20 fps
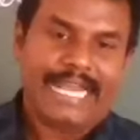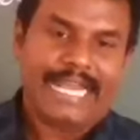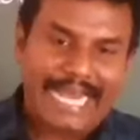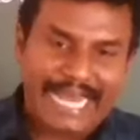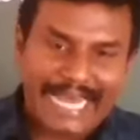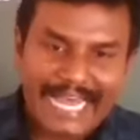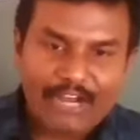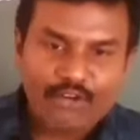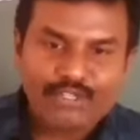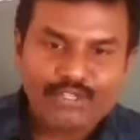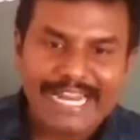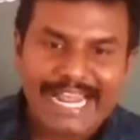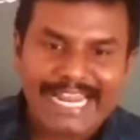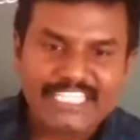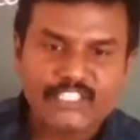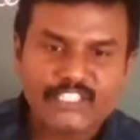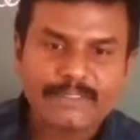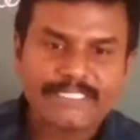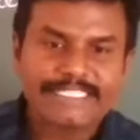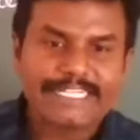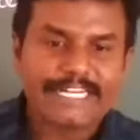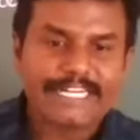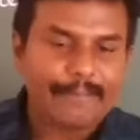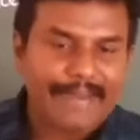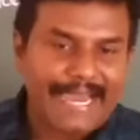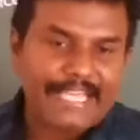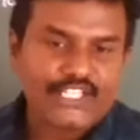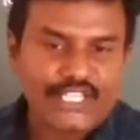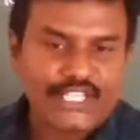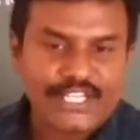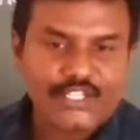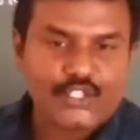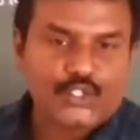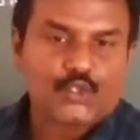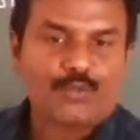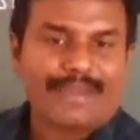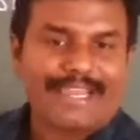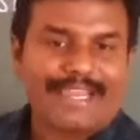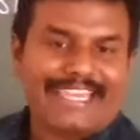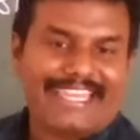I have transmitted my genes
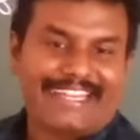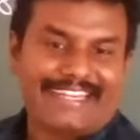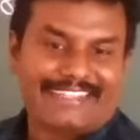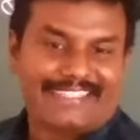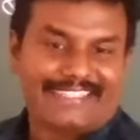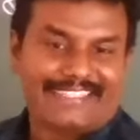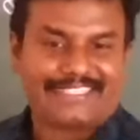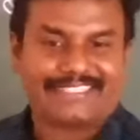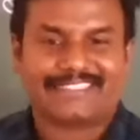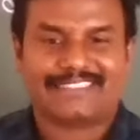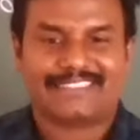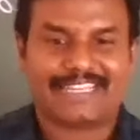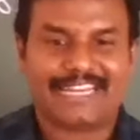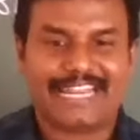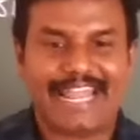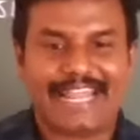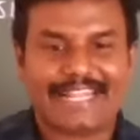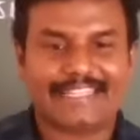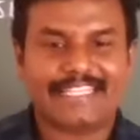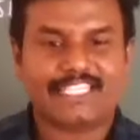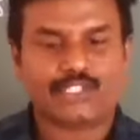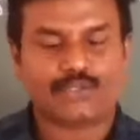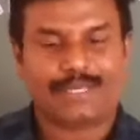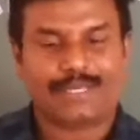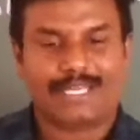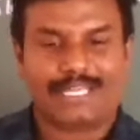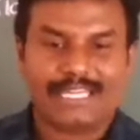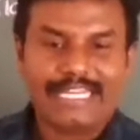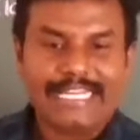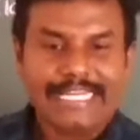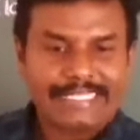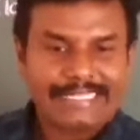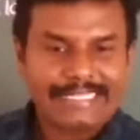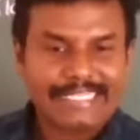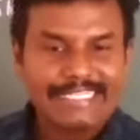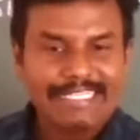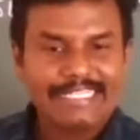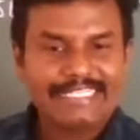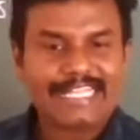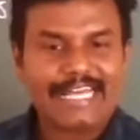to my kids like this way.
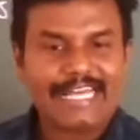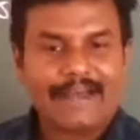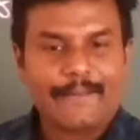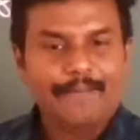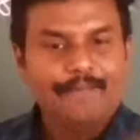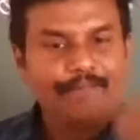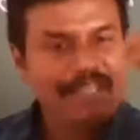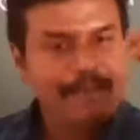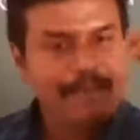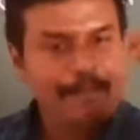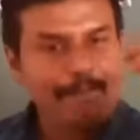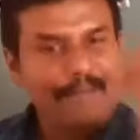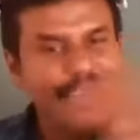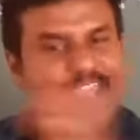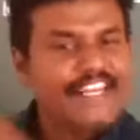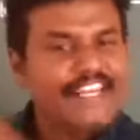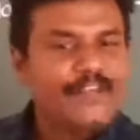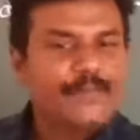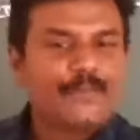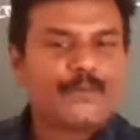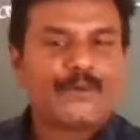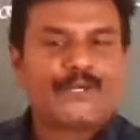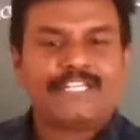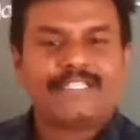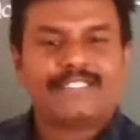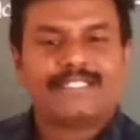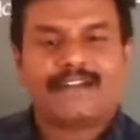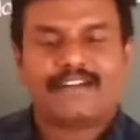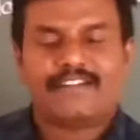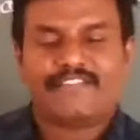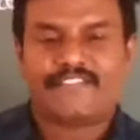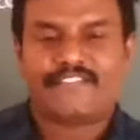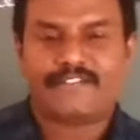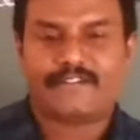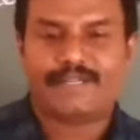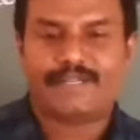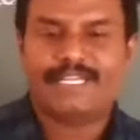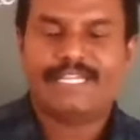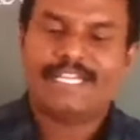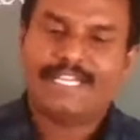This is the main importance of
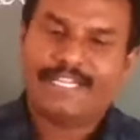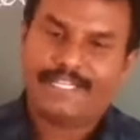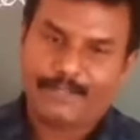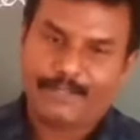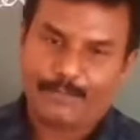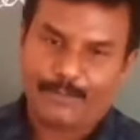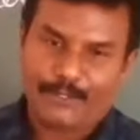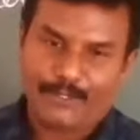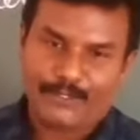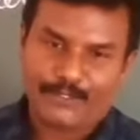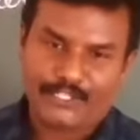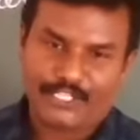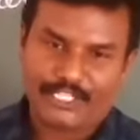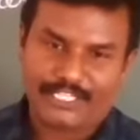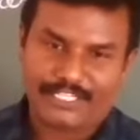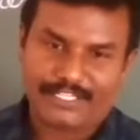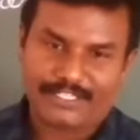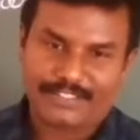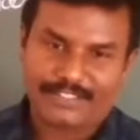reproduction.